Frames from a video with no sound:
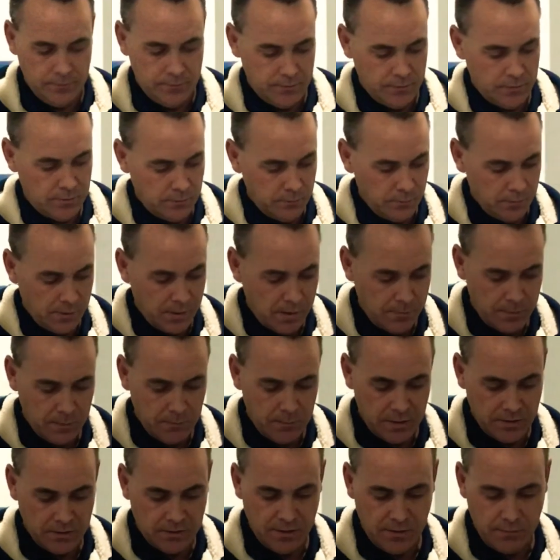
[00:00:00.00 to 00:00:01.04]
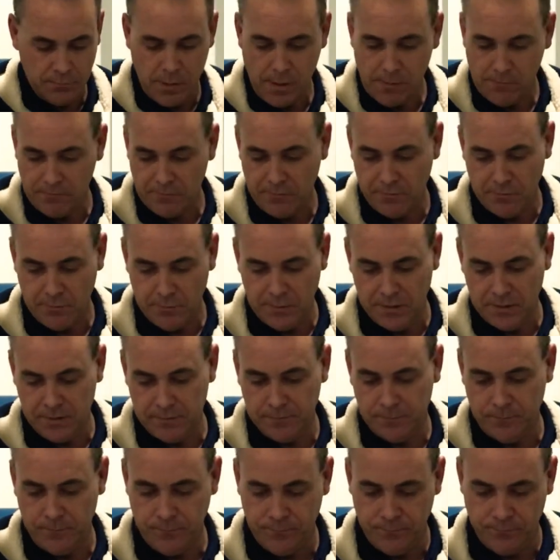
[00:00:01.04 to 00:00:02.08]
so we're coming back to your pump for a minute,
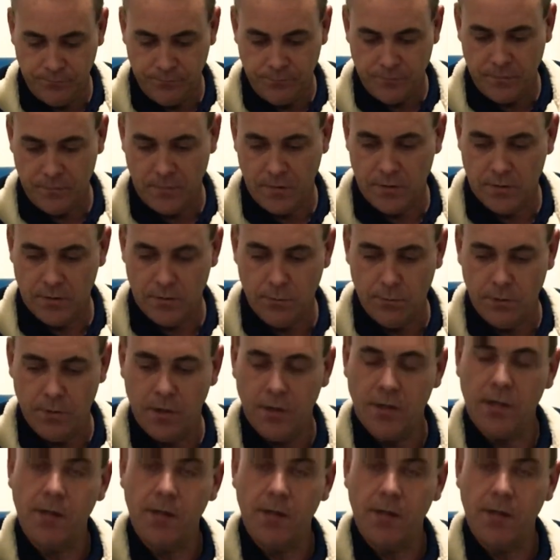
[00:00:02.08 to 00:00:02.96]
so we've got